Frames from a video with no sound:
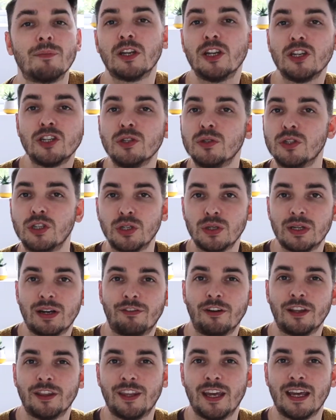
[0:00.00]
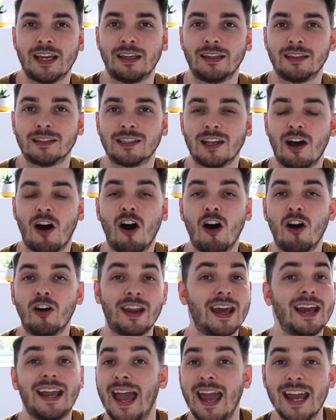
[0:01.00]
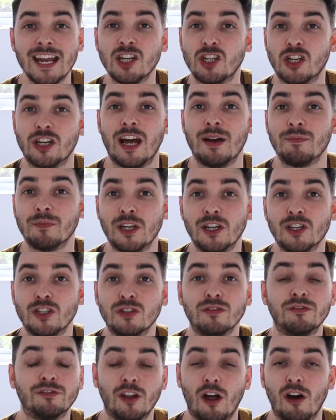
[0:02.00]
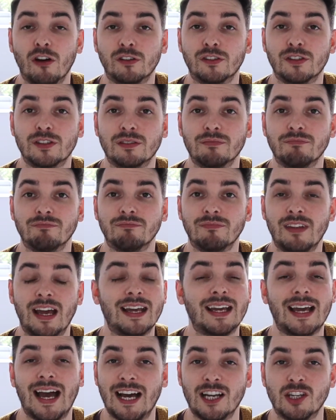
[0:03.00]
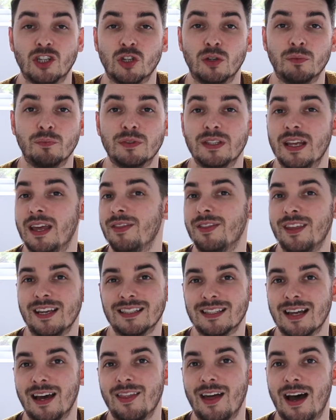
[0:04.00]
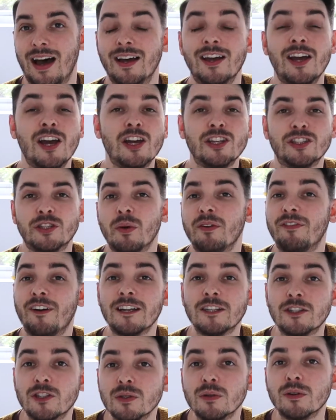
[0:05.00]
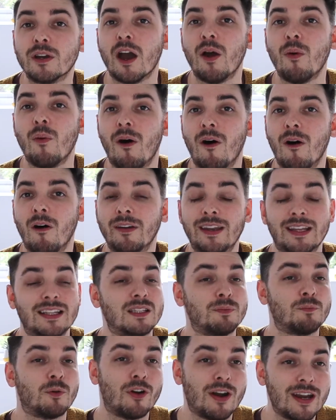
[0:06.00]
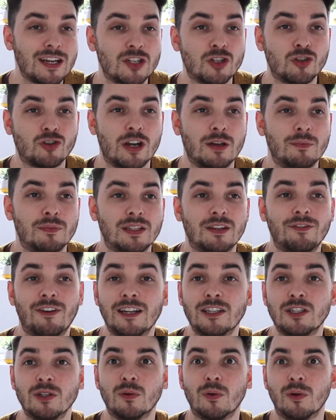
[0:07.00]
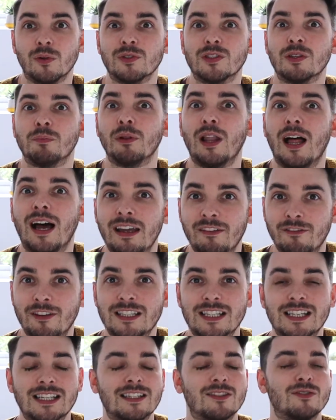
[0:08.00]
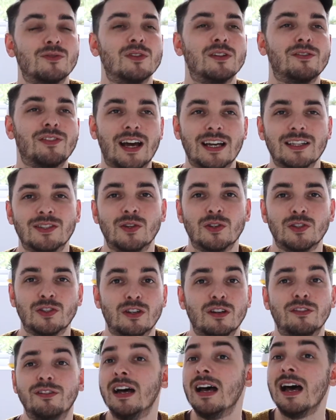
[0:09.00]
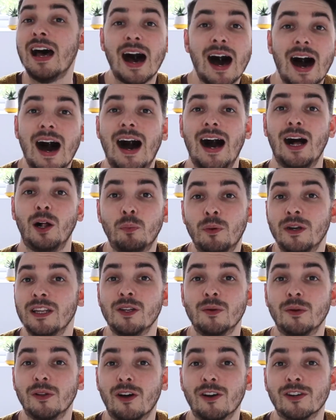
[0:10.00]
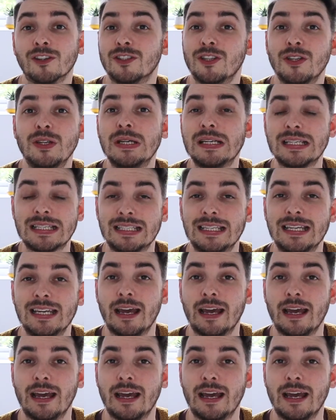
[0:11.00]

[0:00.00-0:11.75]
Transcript: going to do 2 different things. On occasion, I'm going to do vlogs and catch-ups and things like that. So if I do go on inspiration trips, if I do go on supplier visits and all of that sort of stuff, I'll bring you along so you can see